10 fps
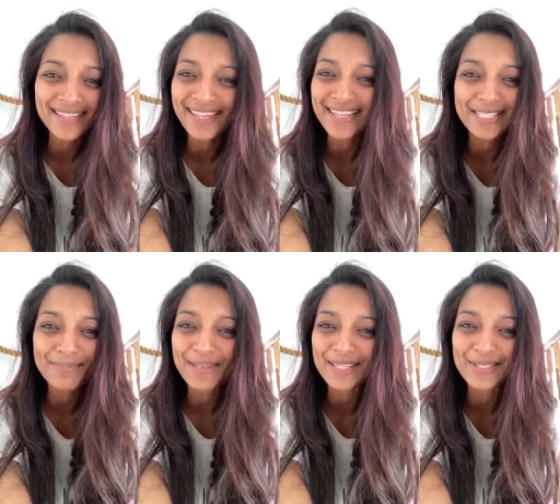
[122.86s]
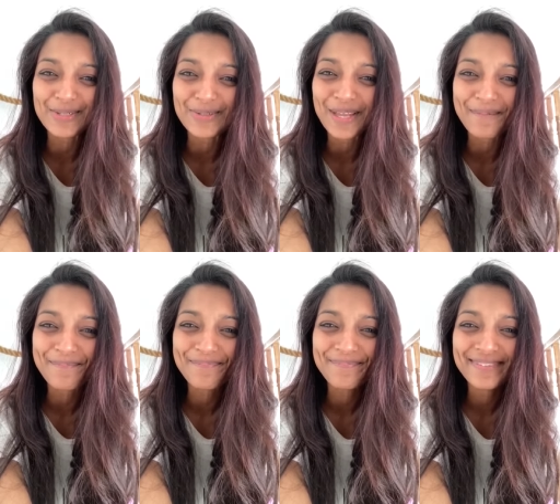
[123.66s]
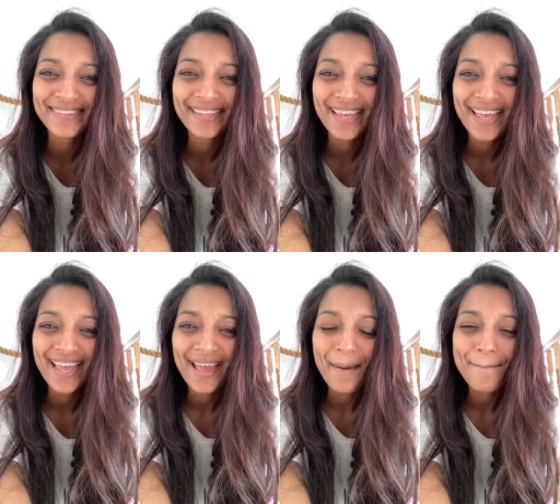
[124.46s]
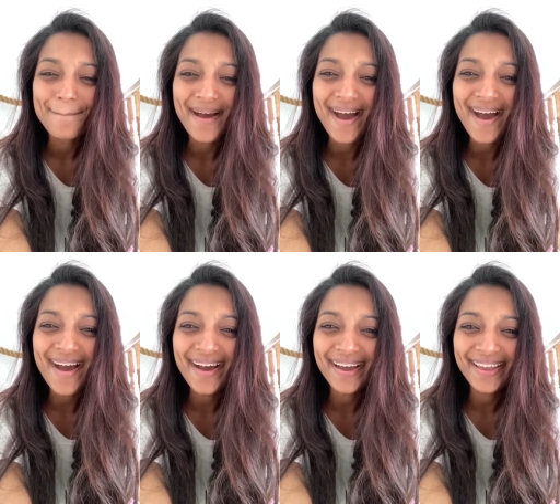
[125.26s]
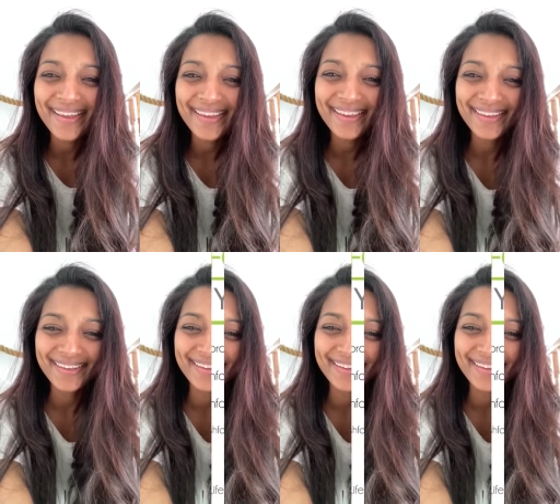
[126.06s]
and that He speaks through them. Bye.